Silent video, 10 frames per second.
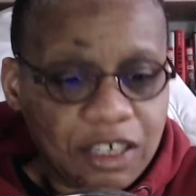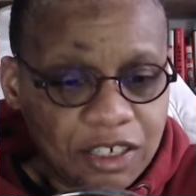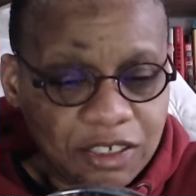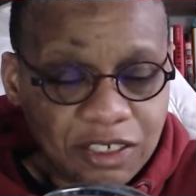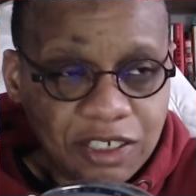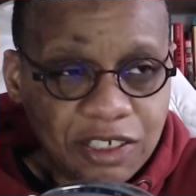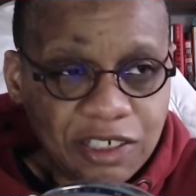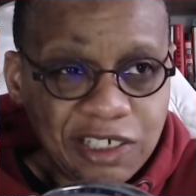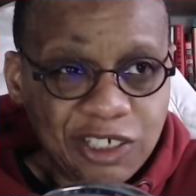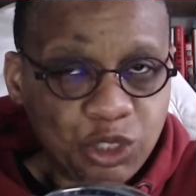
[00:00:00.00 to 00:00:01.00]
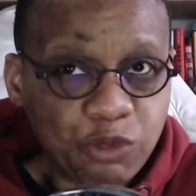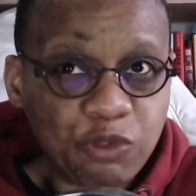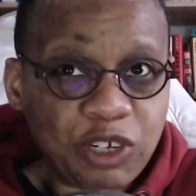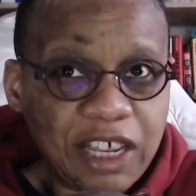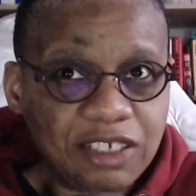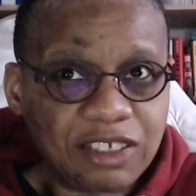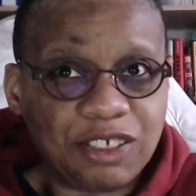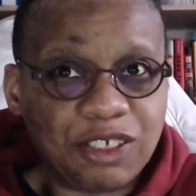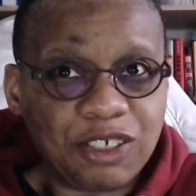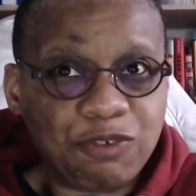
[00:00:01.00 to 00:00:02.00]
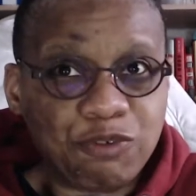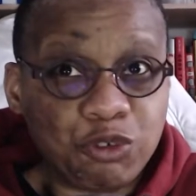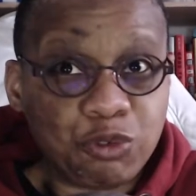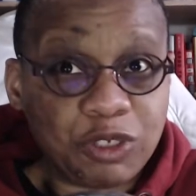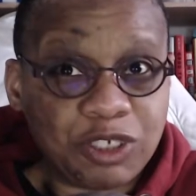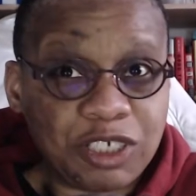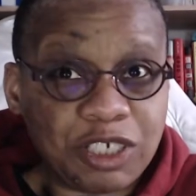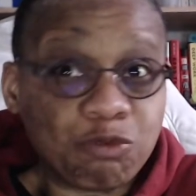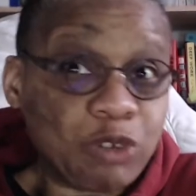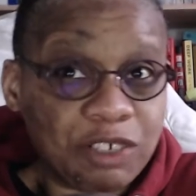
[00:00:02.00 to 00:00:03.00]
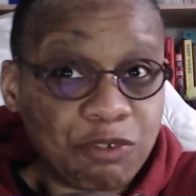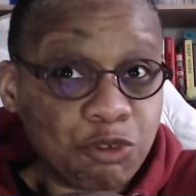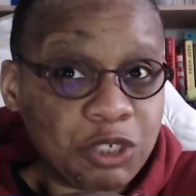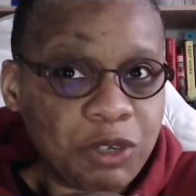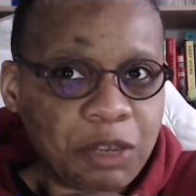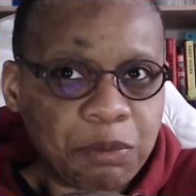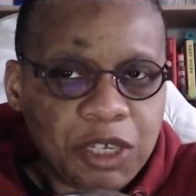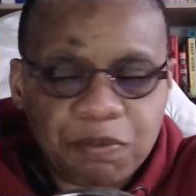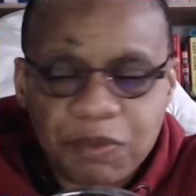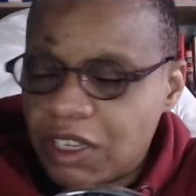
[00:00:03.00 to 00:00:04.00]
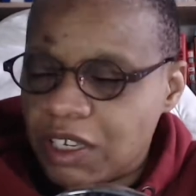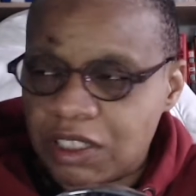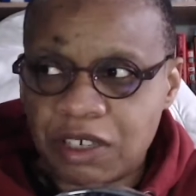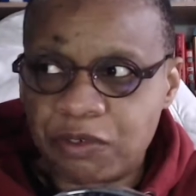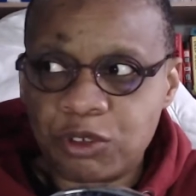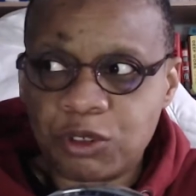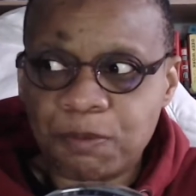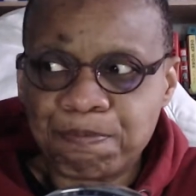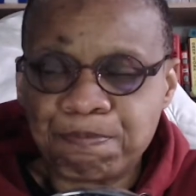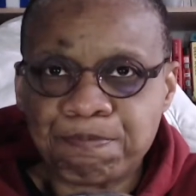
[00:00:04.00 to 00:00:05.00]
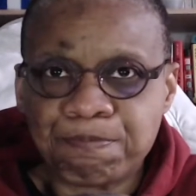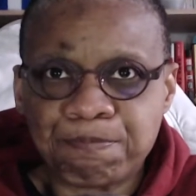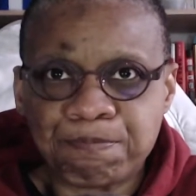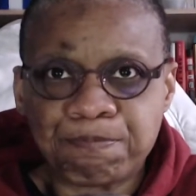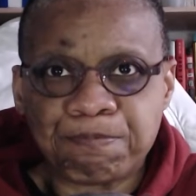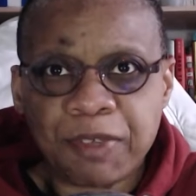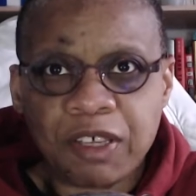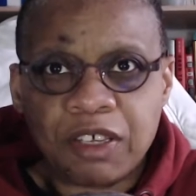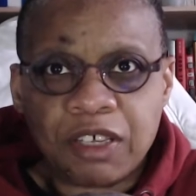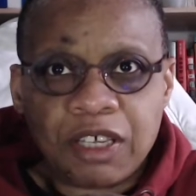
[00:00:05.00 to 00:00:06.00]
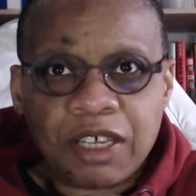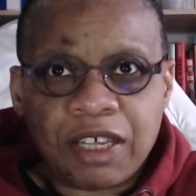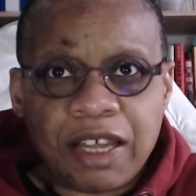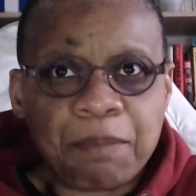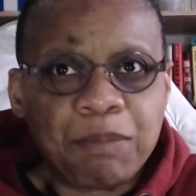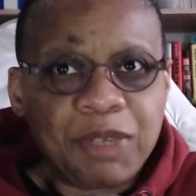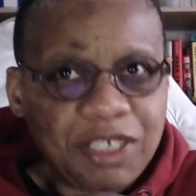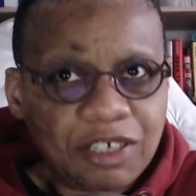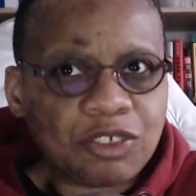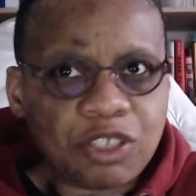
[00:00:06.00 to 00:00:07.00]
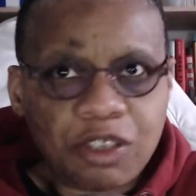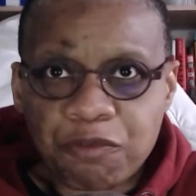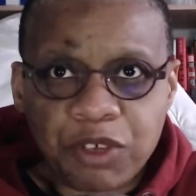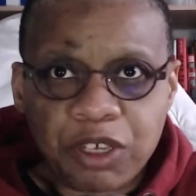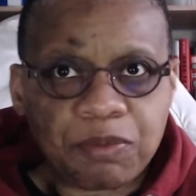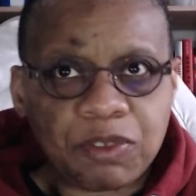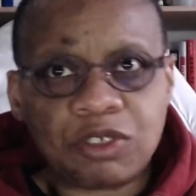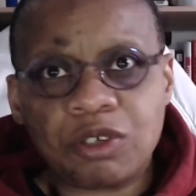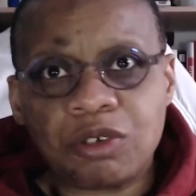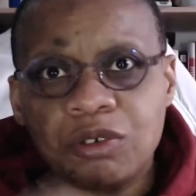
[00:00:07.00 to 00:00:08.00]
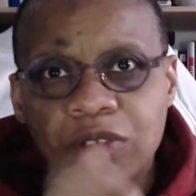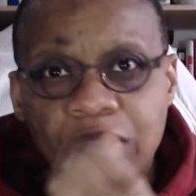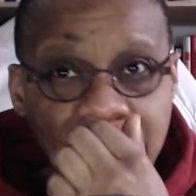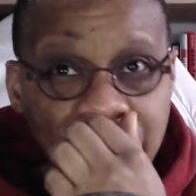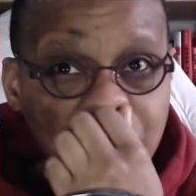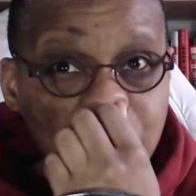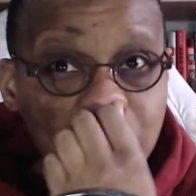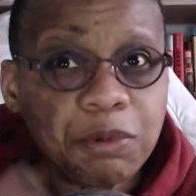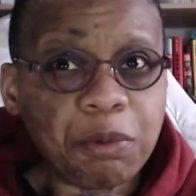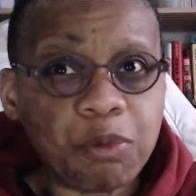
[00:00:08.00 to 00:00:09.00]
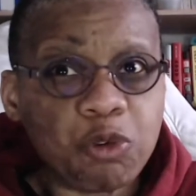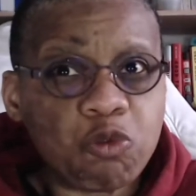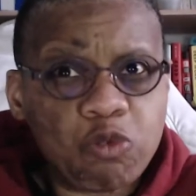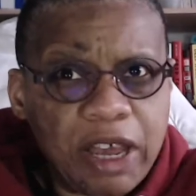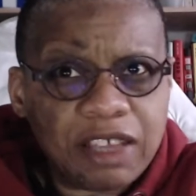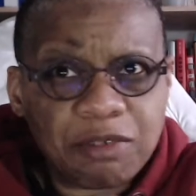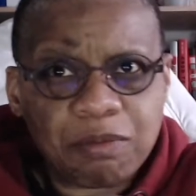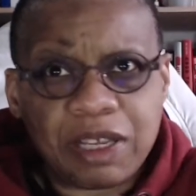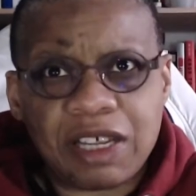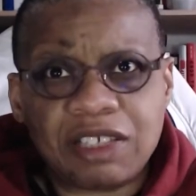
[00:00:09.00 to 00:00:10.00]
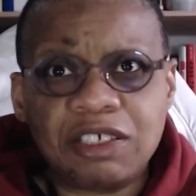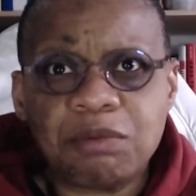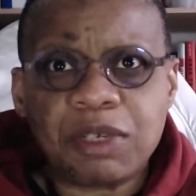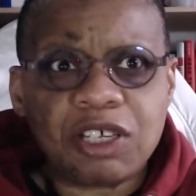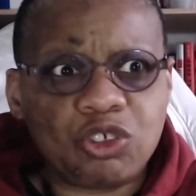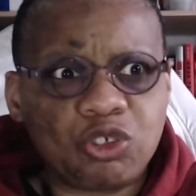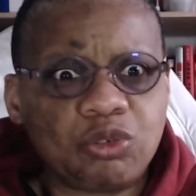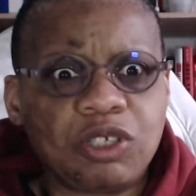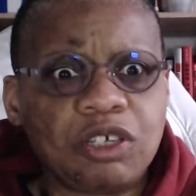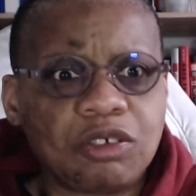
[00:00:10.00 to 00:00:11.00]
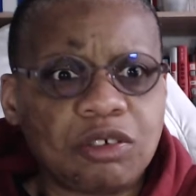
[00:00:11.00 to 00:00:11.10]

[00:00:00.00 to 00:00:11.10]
suddenly saw the light, if you understand, well, if you see what I mean, and I thought, I'm missing on something. So I can't remember when, but I did manage to take